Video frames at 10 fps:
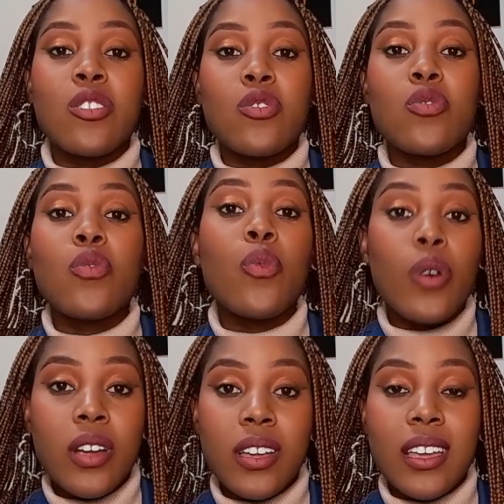you
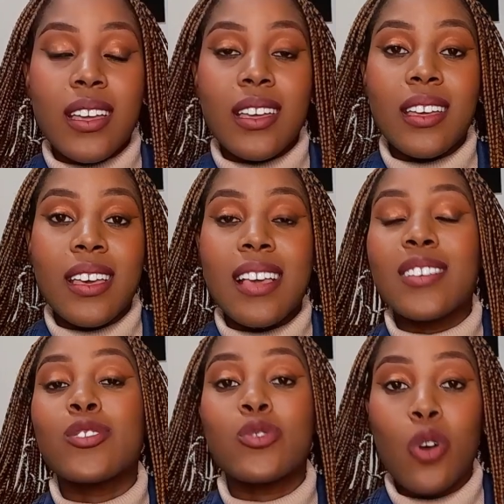working
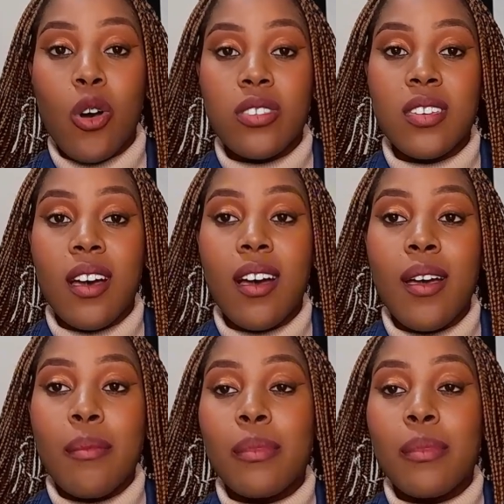is torture.